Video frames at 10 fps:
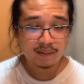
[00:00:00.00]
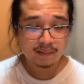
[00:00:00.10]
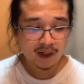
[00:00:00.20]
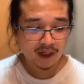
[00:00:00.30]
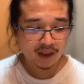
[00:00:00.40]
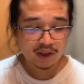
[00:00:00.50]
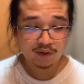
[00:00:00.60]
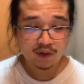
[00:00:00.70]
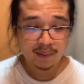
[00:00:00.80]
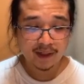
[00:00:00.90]
parts
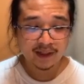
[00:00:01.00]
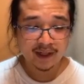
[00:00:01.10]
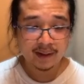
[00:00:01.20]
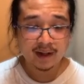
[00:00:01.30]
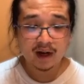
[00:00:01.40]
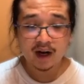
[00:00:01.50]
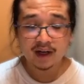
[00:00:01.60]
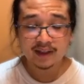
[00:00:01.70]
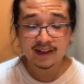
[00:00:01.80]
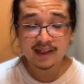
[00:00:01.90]
from
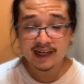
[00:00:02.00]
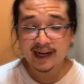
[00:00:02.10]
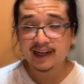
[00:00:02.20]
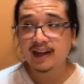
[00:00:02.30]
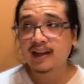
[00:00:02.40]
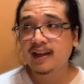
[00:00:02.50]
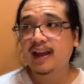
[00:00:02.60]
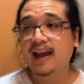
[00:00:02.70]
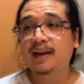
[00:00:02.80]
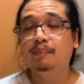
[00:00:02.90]
the design
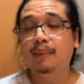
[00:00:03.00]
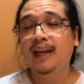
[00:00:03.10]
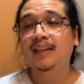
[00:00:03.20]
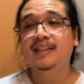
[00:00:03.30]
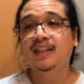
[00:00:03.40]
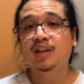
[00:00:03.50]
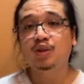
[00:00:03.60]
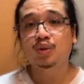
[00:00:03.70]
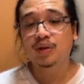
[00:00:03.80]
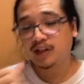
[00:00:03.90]
and paints it
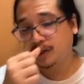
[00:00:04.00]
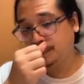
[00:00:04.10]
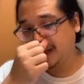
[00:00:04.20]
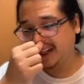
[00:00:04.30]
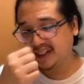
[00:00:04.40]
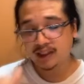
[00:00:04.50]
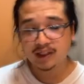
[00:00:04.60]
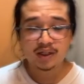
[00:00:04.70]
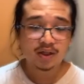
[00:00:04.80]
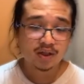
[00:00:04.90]
onto another
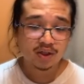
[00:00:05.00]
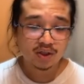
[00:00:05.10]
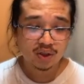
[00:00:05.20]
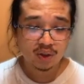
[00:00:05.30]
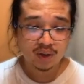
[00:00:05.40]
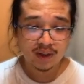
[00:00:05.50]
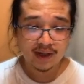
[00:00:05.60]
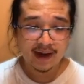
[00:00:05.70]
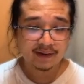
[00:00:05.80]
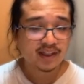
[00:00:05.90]
place. So
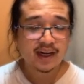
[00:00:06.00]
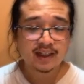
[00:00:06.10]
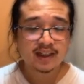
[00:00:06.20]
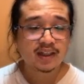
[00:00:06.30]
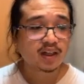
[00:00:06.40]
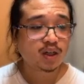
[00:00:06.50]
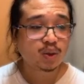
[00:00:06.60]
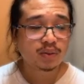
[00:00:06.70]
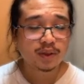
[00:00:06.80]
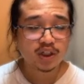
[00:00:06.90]
I selected the
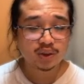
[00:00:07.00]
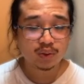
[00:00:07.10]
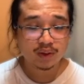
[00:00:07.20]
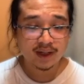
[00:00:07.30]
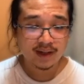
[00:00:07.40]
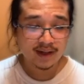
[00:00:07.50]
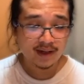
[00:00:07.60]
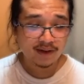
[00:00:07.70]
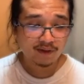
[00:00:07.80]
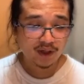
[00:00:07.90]
clone brush tool.
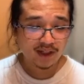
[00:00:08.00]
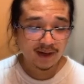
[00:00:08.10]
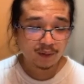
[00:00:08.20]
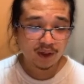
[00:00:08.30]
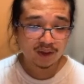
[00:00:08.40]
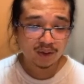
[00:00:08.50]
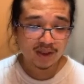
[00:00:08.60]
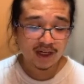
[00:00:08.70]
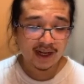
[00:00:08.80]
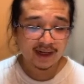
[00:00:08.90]
First, I'm going to
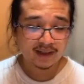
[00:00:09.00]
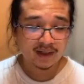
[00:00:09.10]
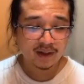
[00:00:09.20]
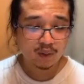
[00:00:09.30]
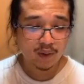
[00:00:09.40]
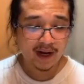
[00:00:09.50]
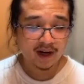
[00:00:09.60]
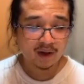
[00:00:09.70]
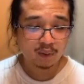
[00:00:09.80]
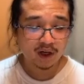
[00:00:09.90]
select
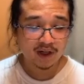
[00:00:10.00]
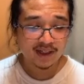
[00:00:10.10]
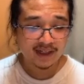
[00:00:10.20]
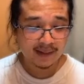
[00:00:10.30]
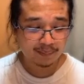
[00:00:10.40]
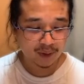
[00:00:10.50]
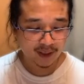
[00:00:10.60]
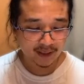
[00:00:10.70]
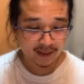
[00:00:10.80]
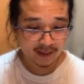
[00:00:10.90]
where we're going to sample
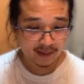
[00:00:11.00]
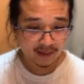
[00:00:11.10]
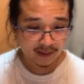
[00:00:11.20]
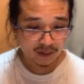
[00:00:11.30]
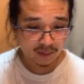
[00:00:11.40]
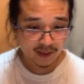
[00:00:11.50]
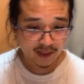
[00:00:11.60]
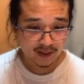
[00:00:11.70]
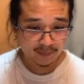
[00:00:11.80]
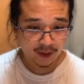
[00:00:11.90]
it. So
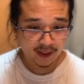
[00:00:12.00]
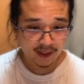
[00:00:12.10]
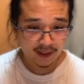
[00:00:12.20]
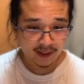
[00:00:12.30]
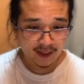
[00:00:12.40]
here, I'm going to